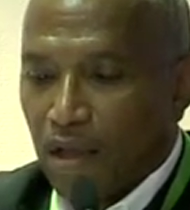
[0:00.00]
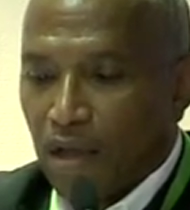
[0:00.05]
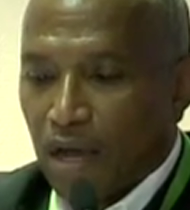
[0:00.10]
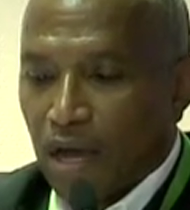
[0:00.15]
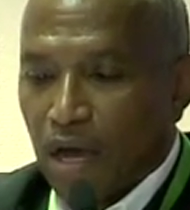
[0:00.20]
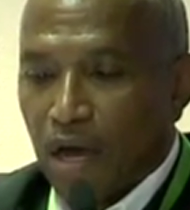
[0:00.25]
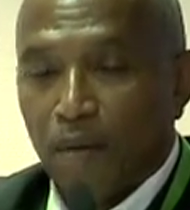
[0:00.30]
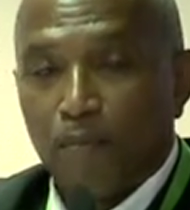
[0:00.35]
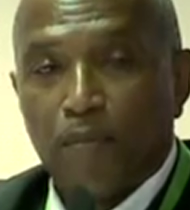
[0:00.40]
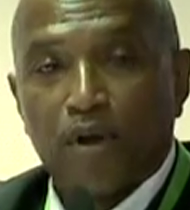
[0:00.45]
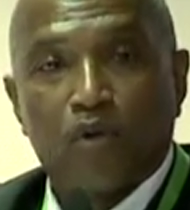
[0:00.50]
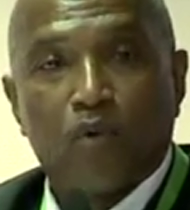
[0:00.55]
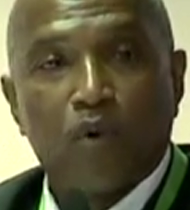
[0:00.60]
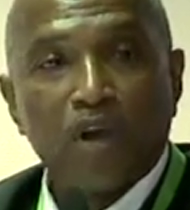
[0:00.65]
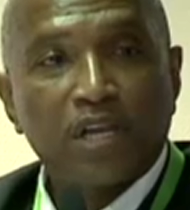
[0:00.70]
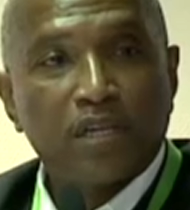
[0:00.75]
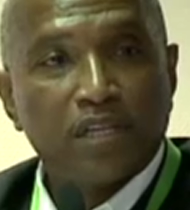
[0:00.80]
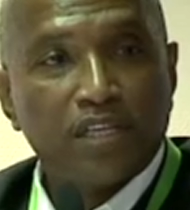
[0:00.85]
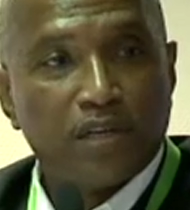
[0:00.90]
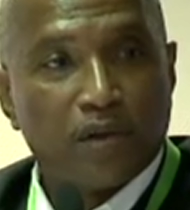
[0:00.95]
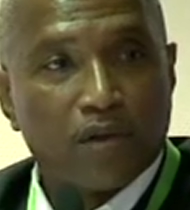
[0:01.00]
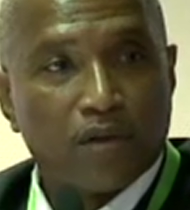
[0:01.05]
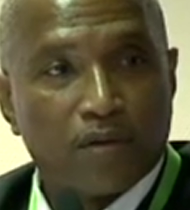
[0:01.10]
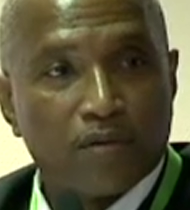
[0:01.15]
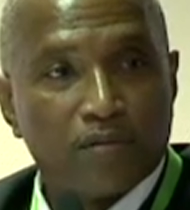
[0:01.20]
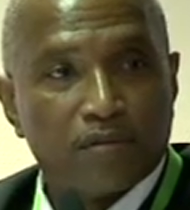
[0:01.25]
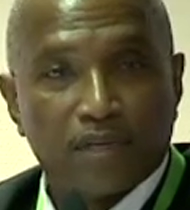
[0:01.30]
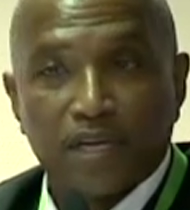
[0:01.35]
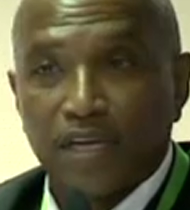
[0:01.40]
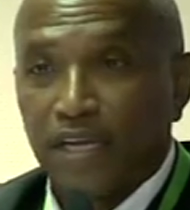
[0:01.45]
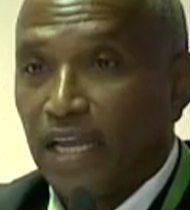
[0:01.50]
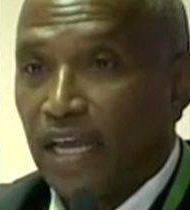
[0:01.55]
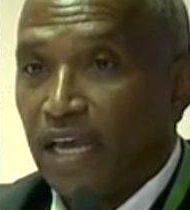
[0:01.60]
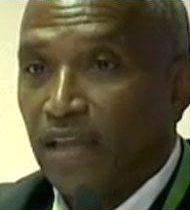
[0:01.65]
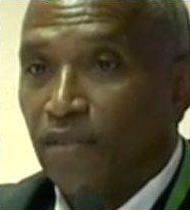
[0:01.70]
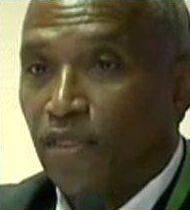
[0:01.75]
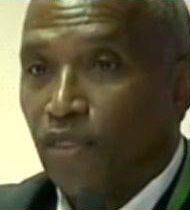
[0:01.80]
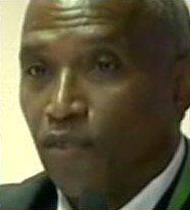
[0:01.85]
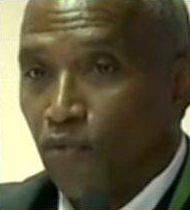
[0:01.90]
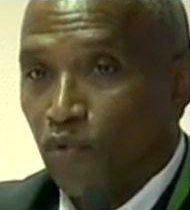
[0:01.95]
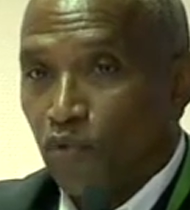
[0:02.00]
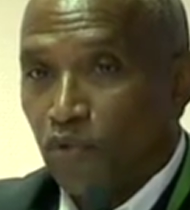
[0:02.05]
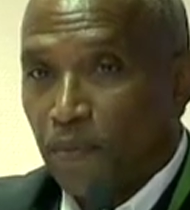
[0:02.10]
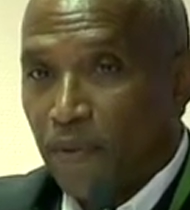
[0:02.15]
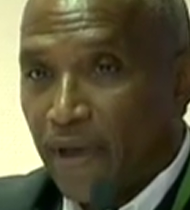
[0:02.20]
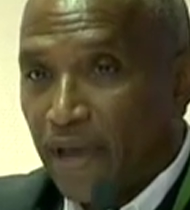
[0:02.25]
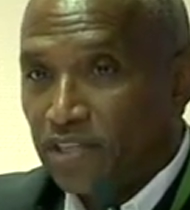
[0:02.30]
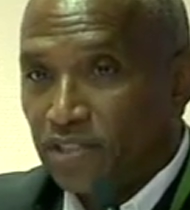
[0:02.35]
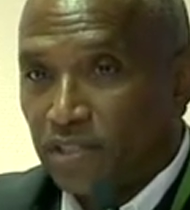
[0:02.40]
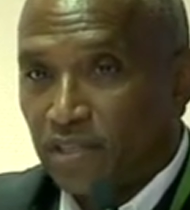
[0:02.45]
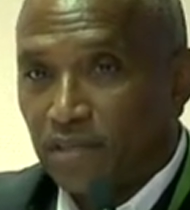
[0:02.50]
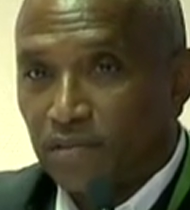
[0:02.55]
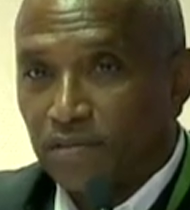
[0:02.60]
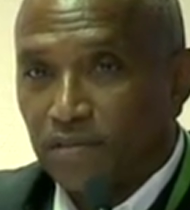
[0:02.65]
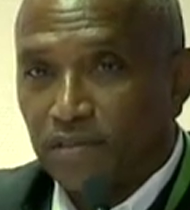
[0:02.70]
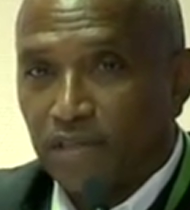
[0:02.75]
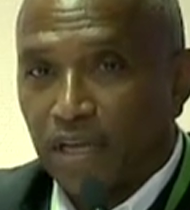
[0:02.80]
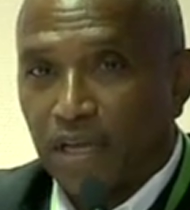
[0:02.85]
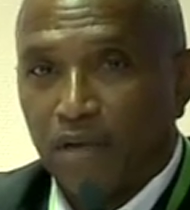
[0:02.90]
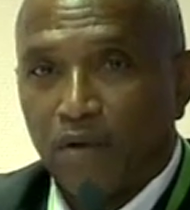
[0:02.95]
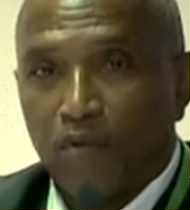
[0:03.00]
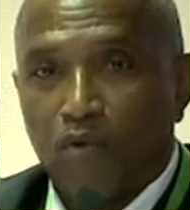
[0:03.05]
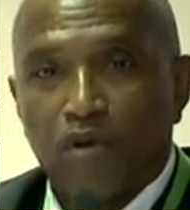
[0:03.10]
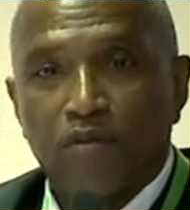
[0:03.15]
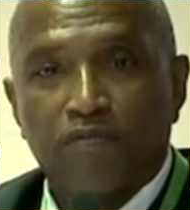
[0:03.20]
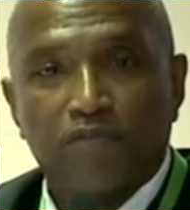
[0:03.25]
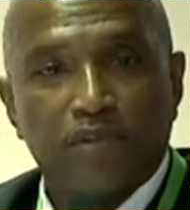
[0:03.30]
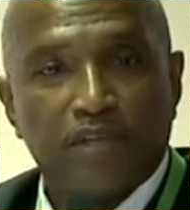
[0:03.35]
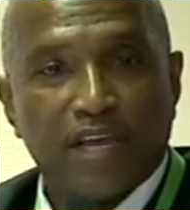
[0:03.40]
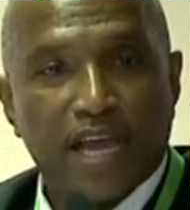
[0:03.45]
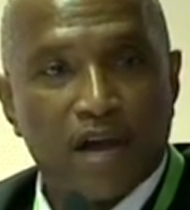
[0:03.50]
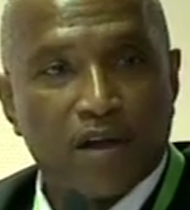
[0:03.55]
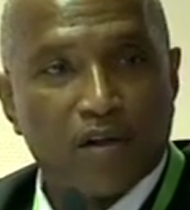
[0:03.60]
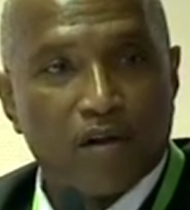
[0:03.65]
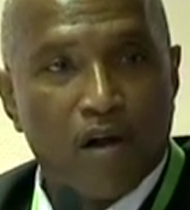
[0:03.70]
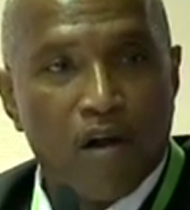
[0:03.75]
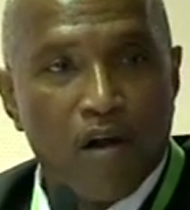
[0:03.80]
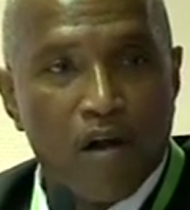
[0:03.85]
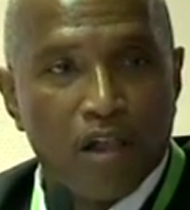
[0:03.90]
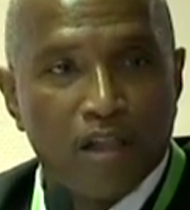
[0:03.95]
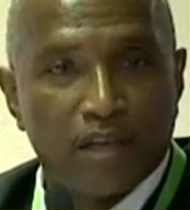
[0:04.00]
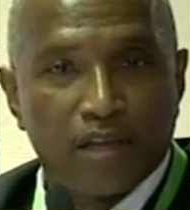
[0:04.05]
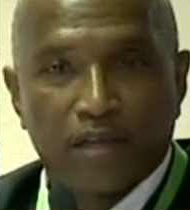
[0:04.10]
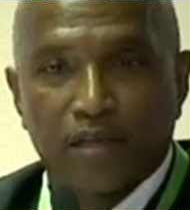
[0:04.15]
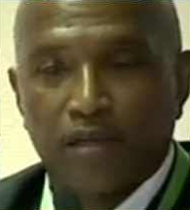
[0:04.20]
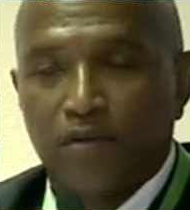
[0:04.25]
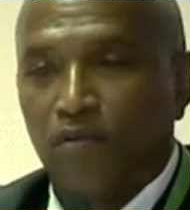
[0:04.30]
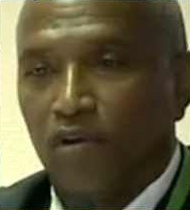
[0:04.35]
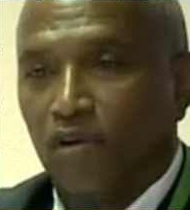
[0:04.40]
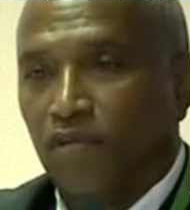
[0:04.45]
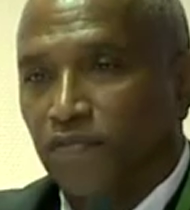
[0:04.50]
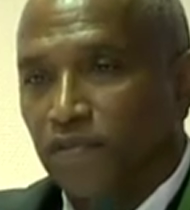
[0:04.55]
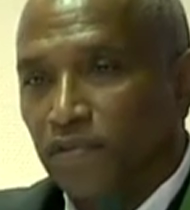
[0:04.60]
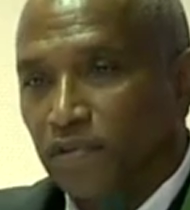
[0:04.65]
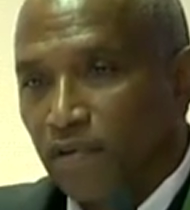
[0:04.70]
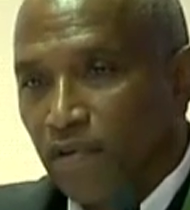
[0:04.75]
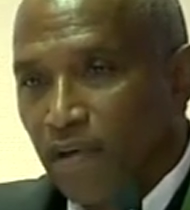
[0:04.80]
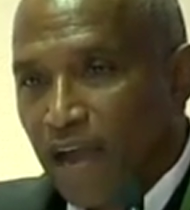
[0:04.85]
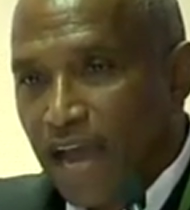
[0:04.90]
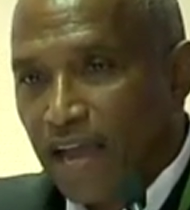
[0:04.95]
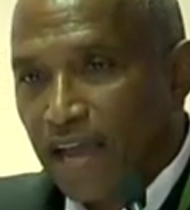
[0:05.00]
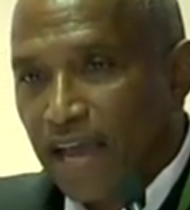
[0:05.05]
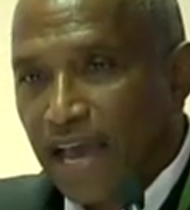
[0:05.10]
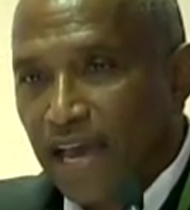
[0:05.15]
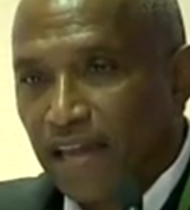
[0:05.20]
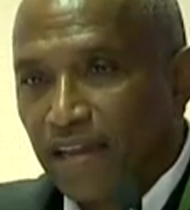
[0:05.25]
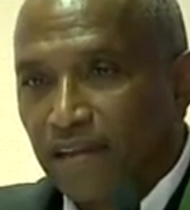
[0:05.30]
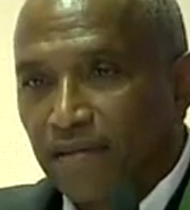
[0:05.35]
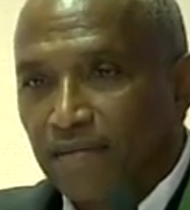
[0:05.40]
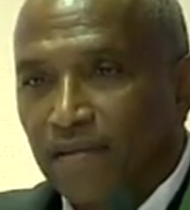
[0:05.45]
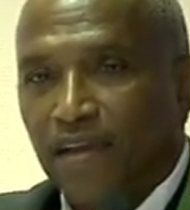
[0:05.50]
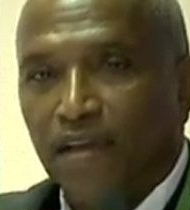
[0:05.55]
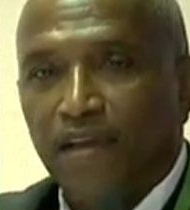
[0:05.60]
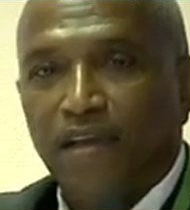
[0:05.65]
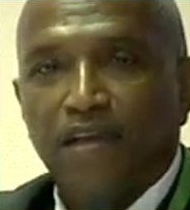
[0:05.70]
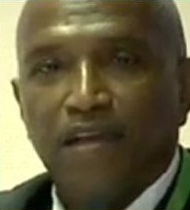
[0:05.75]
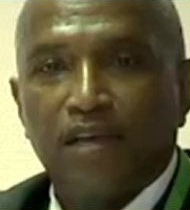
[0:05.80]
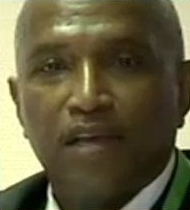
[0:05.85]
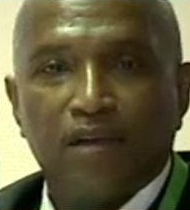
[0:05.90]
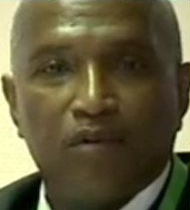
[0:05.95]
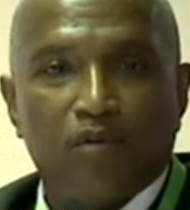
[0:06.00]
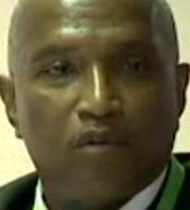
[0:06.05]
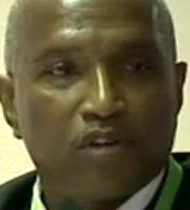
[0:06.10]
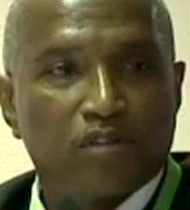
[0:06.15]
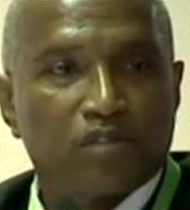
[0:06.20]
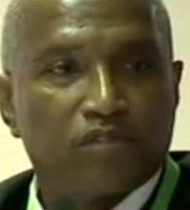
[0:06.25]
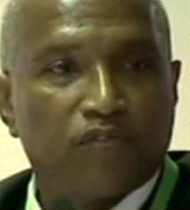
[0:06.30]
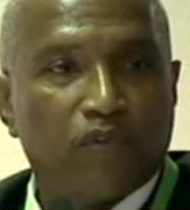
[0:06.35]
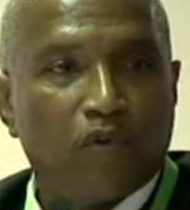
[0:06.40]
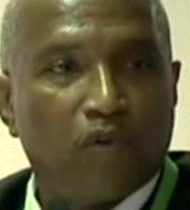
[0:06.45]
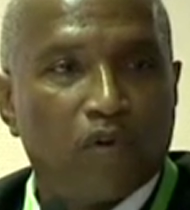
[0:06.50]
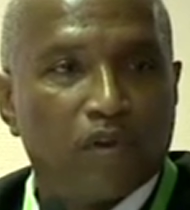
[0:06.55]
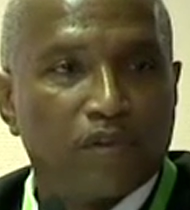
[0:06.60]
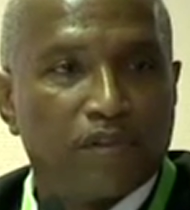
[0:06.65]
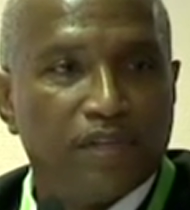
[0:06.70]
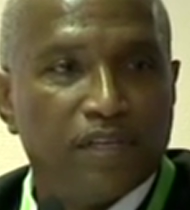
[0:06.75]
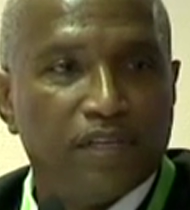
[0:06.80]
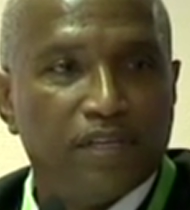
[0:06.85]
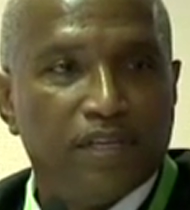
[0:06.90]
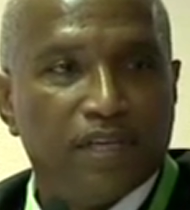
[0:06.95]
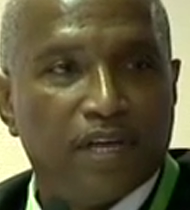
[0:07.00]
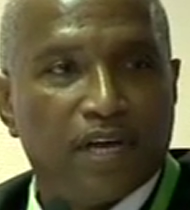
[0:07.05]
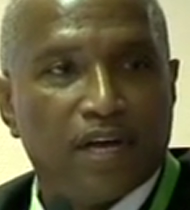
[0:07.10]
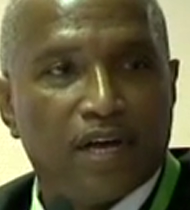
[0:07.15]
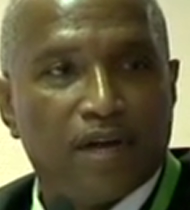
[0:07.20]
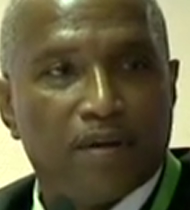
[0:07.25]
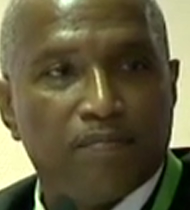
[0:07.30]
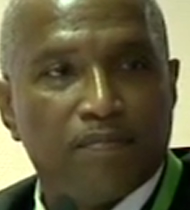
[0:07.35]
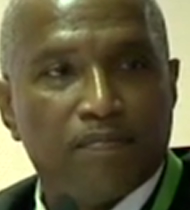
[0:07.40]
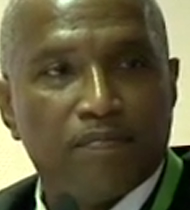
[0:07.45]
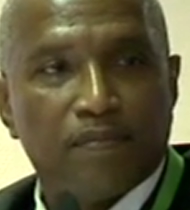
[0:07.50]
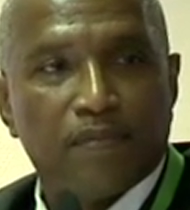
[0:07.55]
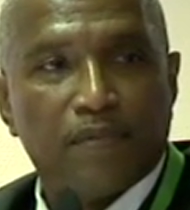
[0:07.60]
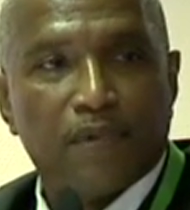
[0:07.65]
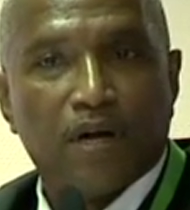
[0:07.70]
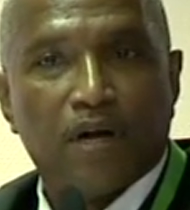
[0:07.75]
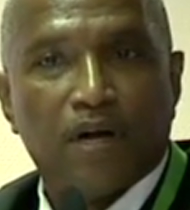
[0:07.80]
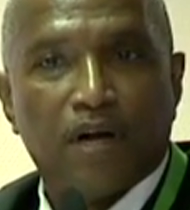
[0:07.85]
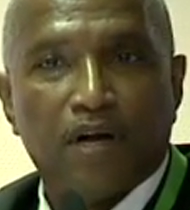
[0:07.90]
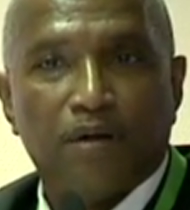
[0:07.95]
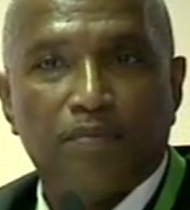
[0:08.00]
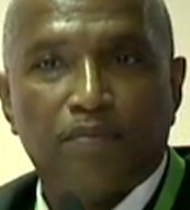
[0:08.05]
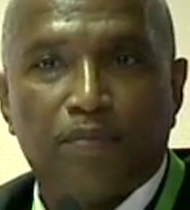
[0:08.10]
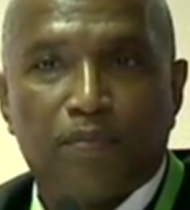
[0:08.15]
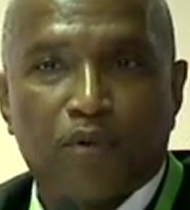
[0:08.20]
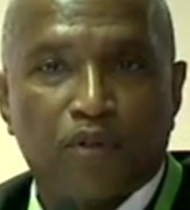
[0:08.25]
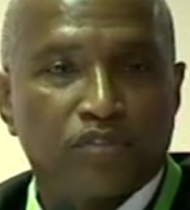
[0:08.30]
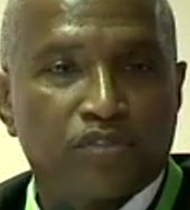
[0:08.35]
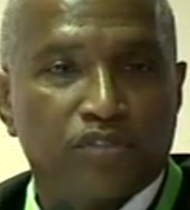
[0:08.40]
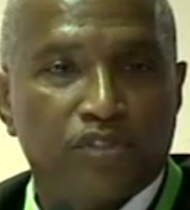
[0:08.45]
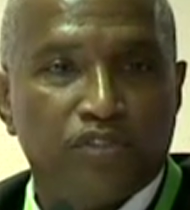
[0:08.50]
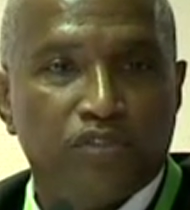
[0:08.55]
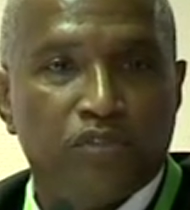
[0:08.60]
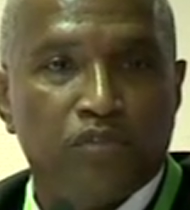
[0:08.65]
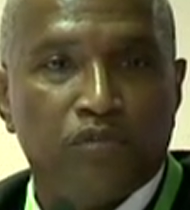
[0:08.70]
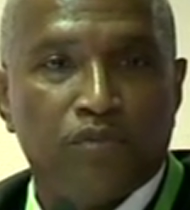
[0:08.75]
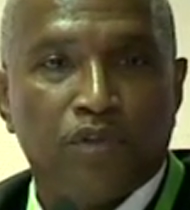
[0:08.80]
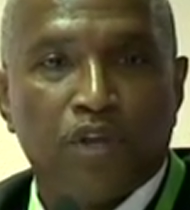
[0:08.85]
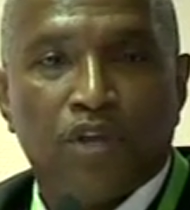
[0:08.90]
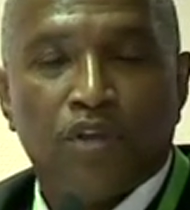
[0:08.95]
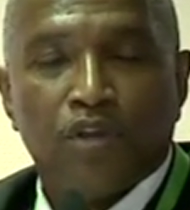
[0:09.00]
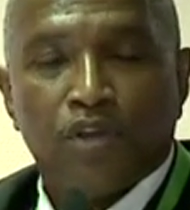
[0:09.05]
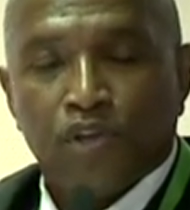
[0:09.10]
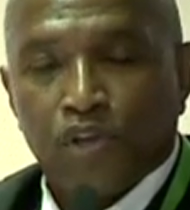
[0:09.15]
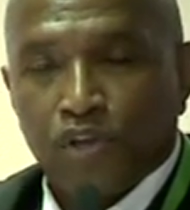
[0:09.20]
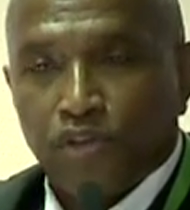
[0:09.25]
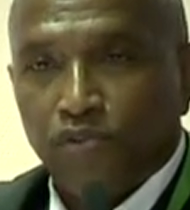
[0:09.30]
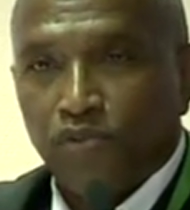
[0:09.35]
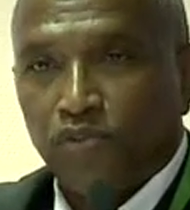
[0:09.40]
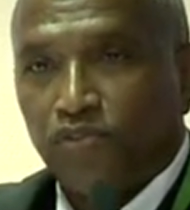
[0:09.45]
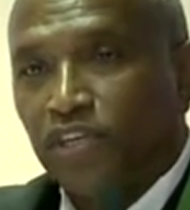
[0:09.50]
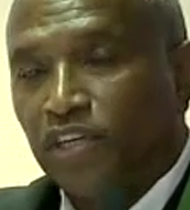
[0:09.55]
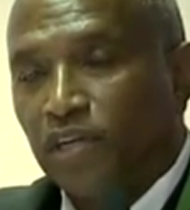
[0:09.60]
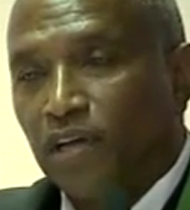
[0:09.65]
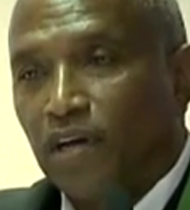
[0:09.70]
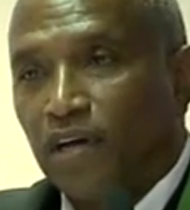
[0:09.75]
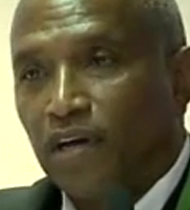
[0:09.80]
but quickly learned, again, through the patients, that it worked for the alcoholic, it worked for the crack addict, it works for the person using